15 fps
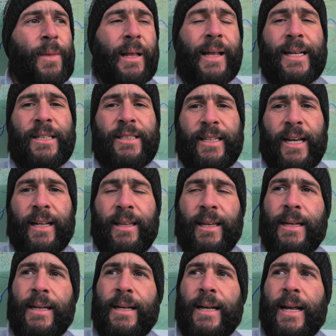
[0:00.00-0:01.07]
like I said,
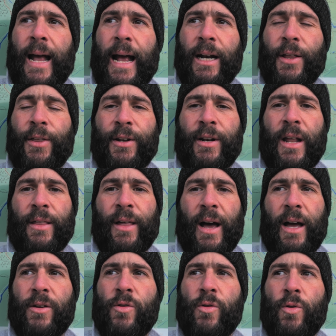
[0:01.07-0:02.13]
anything
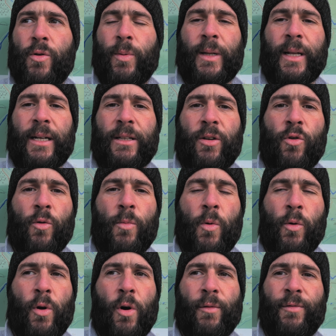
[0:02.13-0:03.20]
that you would like to know
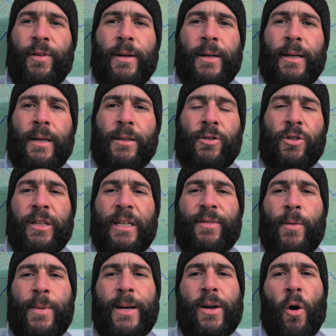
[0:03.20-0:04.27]
more of, just leave
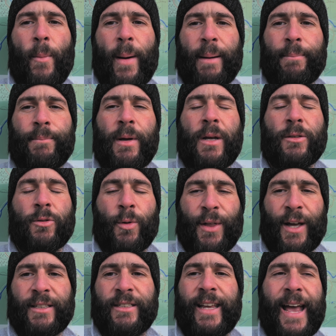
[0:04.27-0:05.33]
a wee comment. So
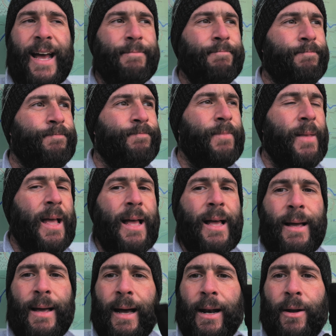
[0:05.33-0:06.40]
thanks again,
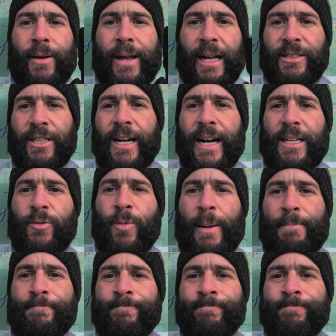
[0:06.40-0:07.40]
and I'll catch you in the next one.